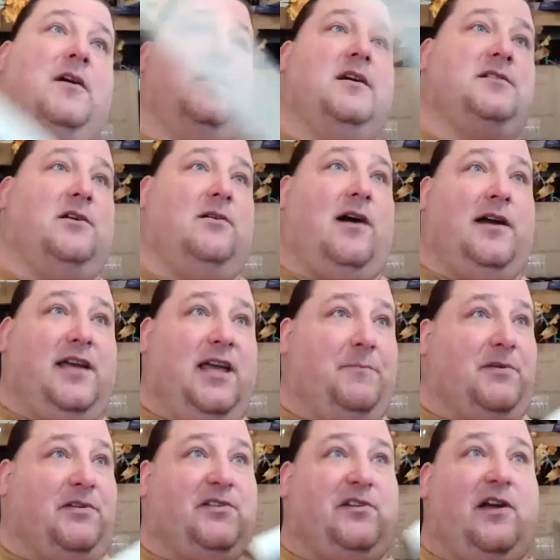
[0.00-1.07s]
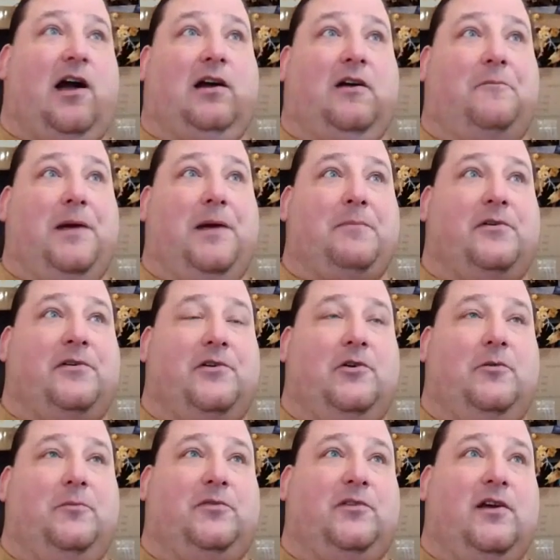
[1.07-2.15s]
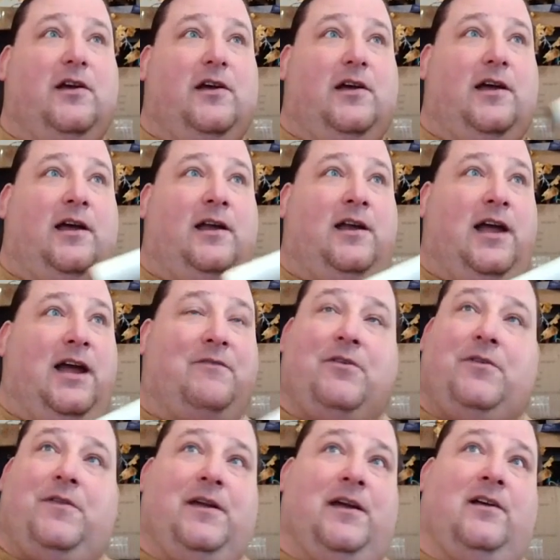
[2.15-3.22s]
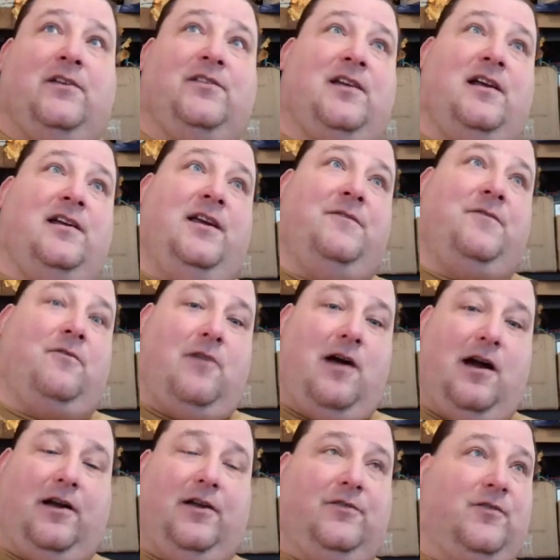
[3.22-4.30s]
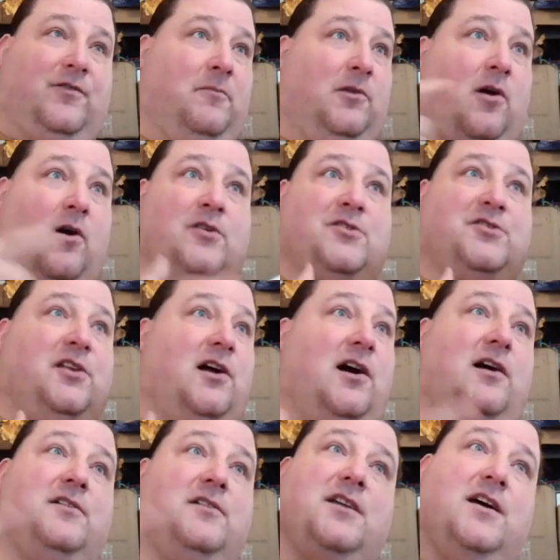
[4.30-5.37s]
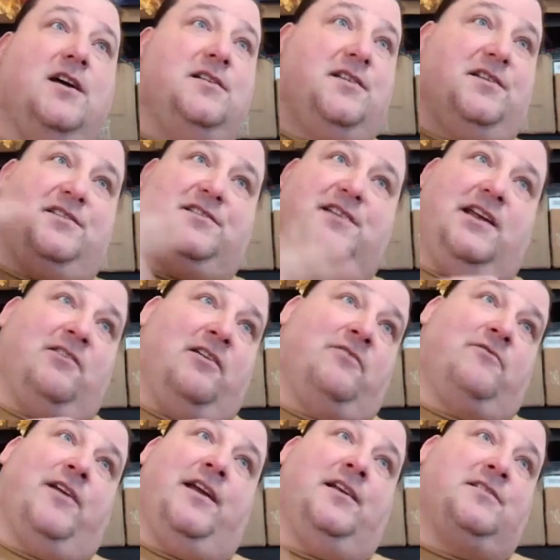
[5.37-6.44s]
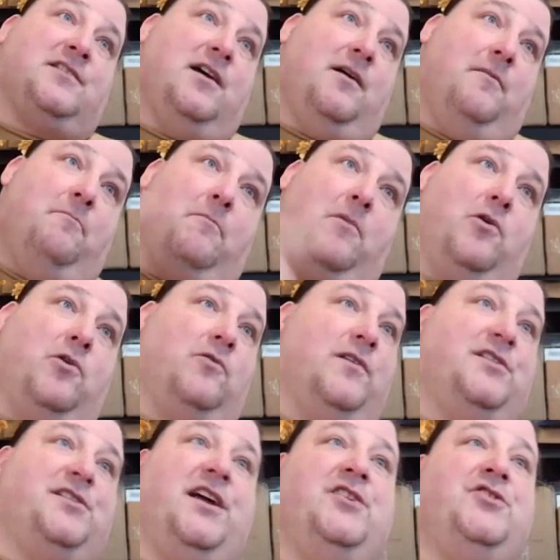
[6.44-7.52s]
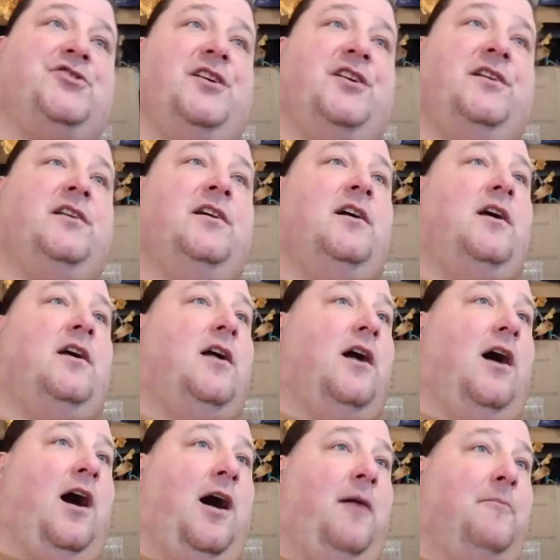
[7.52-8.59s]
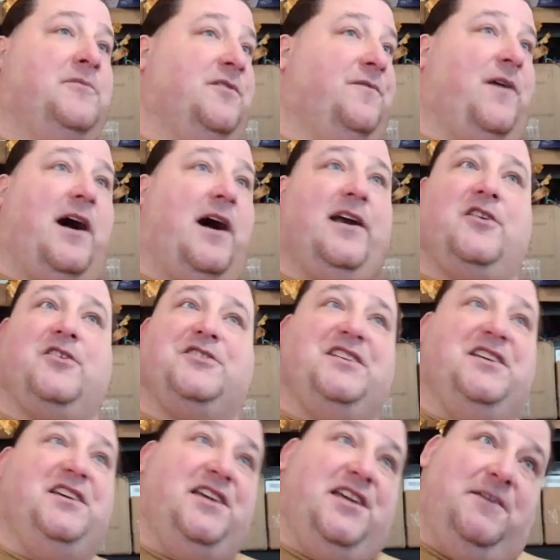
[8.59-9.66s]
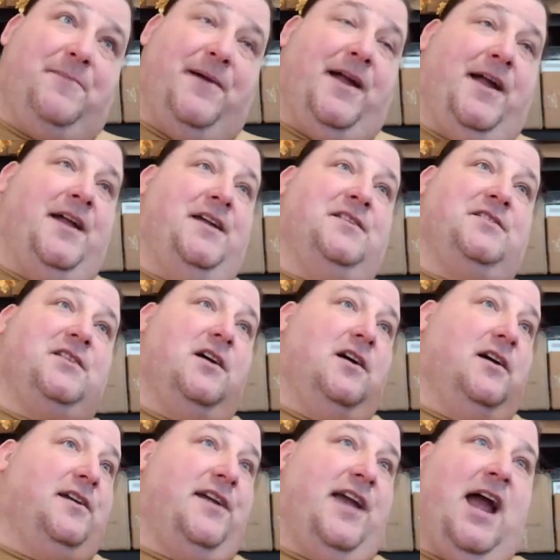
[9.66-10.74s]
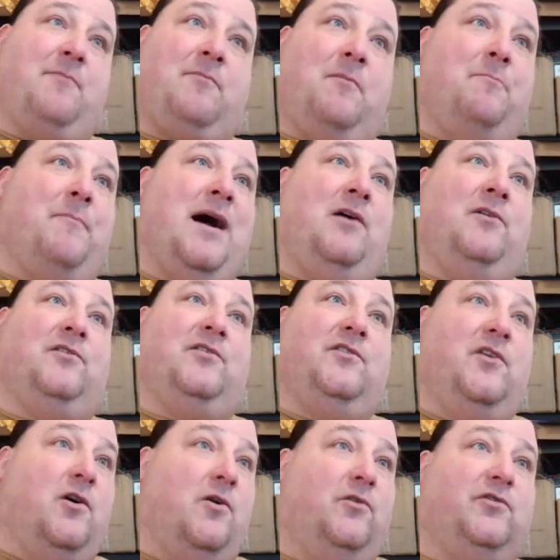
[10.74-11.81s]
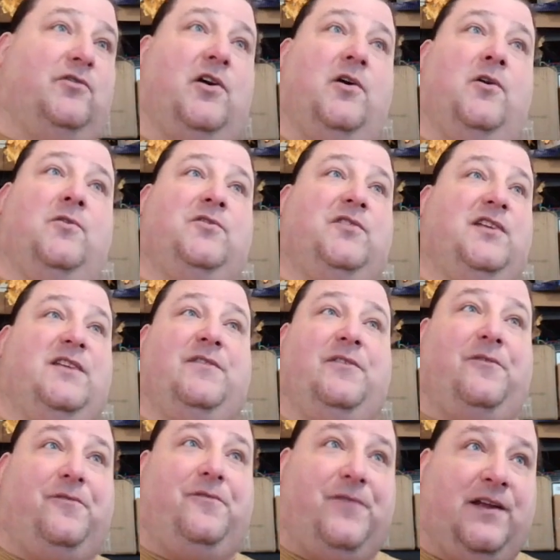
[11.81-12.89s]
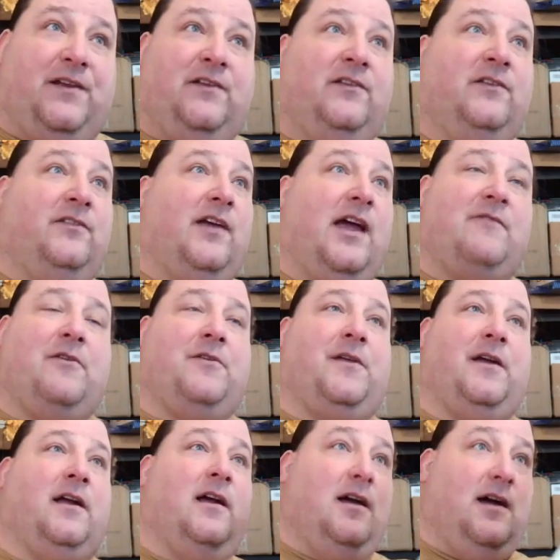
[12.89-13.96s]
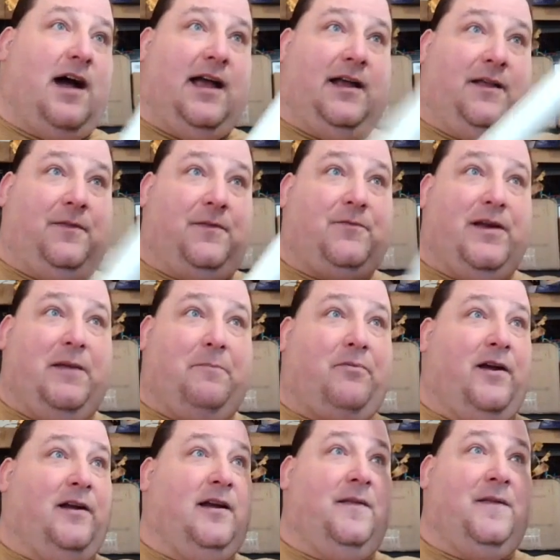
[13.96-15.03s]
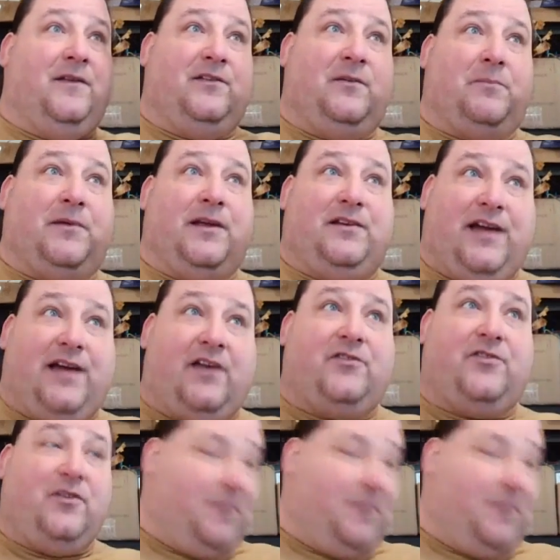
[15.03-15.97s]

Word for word: So I keep a stock of paper tubes and everything else that I need for rockets from launch lugs to centering rings, motor retention, um, dividers, eBays, camera mounts, nose cones, even fins, everything. I can 3D print and then simply attach to the